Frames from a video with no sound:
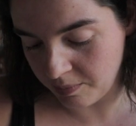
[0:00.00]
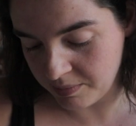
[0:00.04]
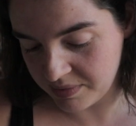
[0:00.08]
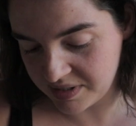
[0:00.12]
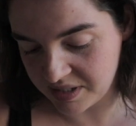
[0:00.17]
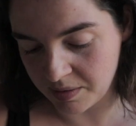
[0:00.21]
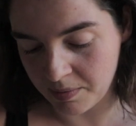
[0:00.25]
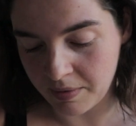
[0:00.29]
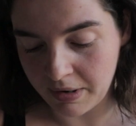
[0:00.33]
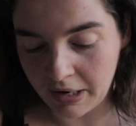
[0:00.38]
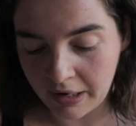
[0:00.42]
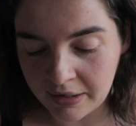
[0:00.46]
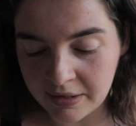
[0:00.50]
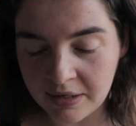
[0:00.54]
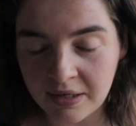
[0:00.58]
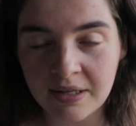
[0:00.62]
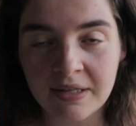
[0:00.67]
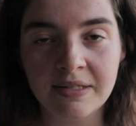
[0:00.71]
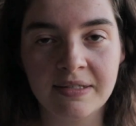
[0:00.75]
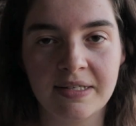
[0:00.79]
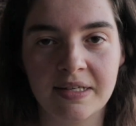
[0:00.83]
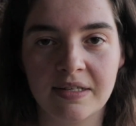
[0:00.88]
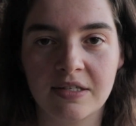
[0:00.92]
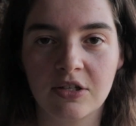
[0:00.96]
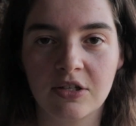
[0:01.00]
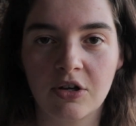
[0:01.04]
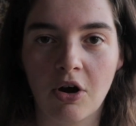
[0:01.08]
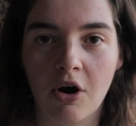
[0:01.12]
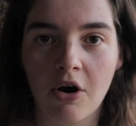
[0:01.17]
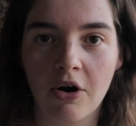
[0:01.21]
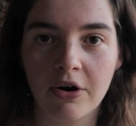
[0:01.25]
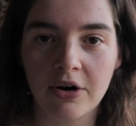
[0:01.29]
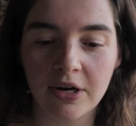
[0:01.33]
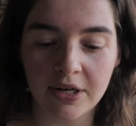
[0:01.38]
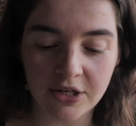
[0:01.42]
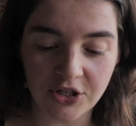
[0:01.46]
some onions as
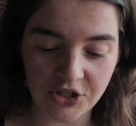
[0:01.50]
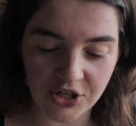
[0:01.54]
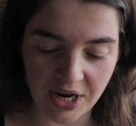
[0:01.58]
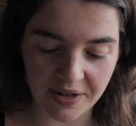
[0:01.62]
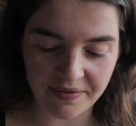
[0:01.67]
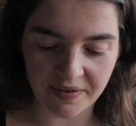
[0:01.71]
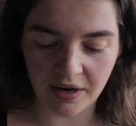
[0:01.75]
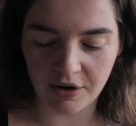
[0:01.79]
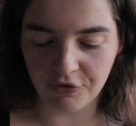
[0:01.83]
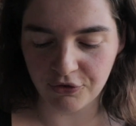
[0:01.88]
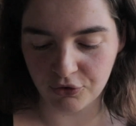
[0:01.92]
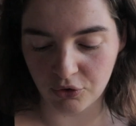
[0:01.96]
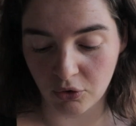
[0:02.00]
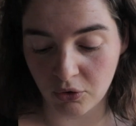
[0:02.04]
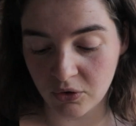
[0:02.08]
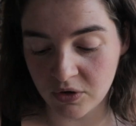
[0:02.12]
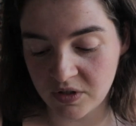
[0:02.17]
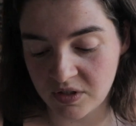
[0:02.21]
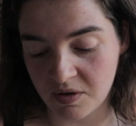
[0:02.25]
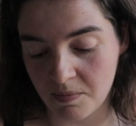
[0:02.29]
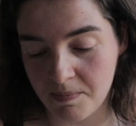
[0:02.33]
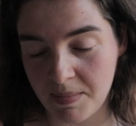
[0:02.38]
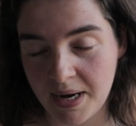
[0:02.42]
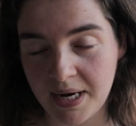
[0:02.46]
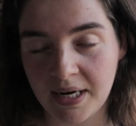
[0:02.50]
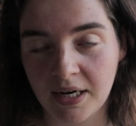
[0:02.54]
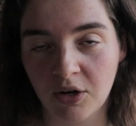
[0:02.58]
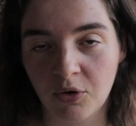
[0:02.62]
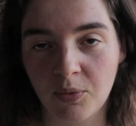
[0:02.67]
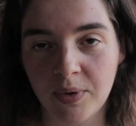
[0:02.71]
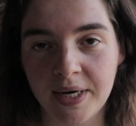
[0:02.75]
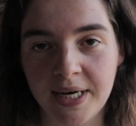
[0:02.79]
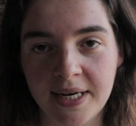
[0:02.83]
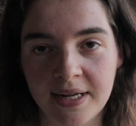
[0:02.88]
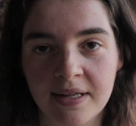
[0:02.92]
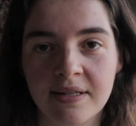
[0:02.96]
garnish, and then of course the main
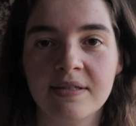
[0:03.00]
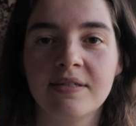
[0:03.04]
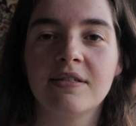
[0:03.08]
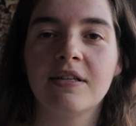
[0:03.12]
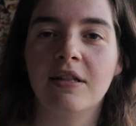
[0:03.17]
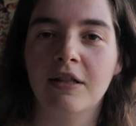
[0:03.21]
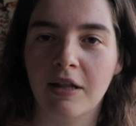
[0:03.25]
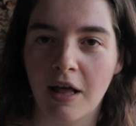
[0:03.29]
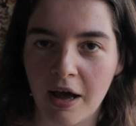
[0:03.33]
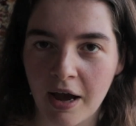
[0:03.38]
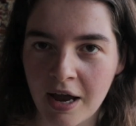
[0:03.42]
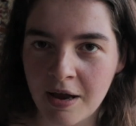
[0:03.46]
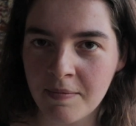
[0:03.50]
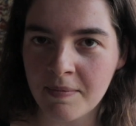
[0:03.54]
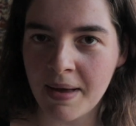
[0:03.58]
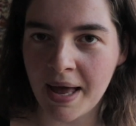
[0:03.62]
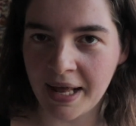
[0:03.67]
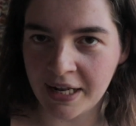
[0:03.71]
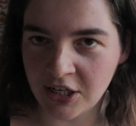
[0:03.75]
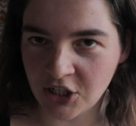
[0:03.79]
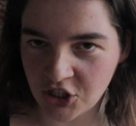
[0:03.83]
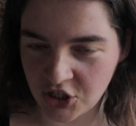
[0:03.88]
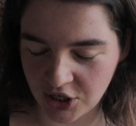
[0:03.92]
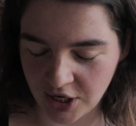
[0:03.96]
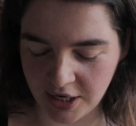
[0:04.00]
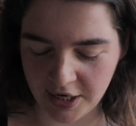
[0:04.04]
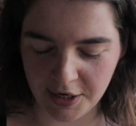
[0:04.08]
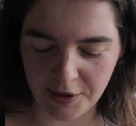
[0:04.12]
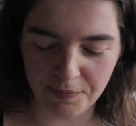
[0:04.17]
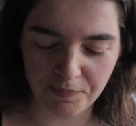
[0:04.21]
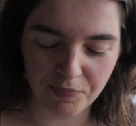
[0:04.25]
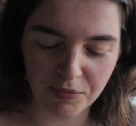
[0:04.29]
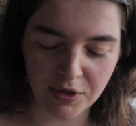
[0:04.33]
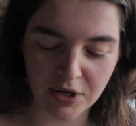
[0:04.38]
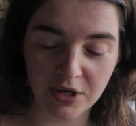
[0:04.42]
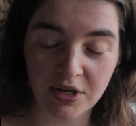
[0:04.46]
ingredients, lime and chili.
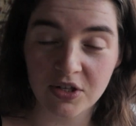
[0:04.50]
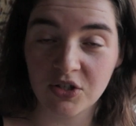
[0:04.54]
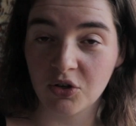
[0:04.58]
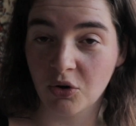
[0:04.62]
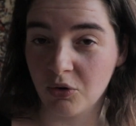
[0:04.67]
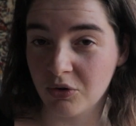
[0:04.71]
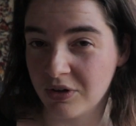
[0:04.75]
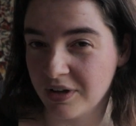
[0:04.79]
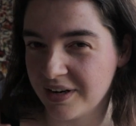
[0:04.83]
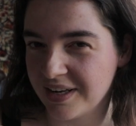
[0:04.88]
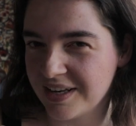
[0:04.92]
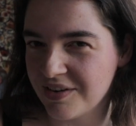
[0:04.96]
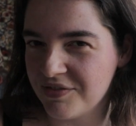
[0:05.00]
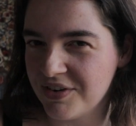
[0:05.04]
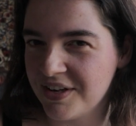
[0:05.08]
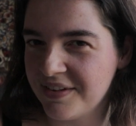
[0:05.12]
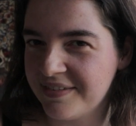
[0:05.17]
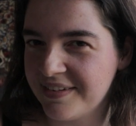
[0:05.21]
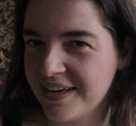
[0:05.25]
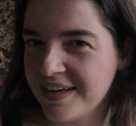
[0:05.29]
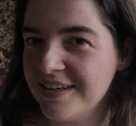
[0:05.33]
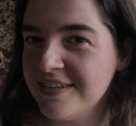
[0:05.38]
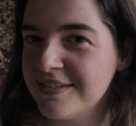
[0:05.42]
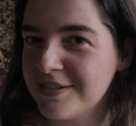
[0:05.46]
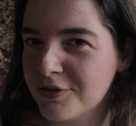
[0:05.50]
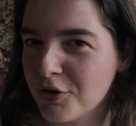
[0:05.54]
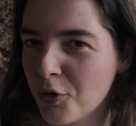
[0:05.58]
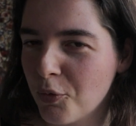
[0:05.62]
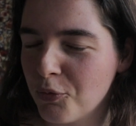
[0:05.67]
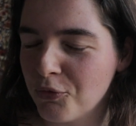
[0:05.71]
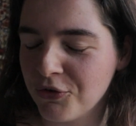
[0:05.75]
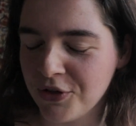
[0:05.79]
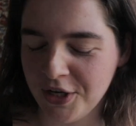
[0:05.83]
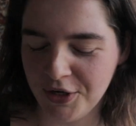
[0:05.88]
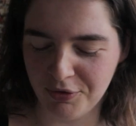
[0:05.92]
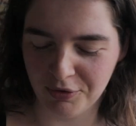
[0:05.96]
So we're gonna give it a taste,
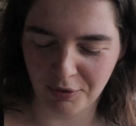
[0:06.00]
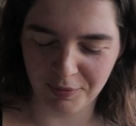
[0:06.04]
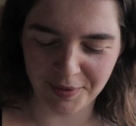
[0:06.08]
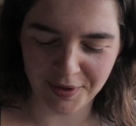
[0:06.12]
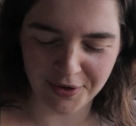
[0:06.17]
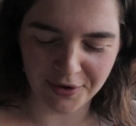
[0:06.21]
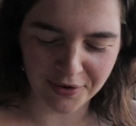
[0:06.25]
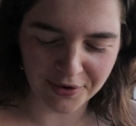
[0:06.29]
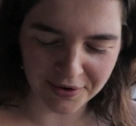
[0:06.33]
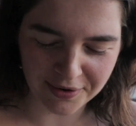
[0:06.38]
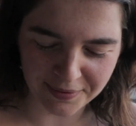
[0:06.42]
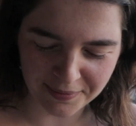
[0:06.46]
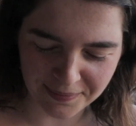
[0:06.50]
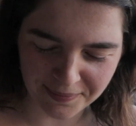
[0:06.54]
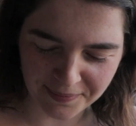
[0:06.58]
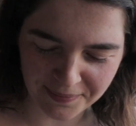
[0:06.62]
hopefully it will be good.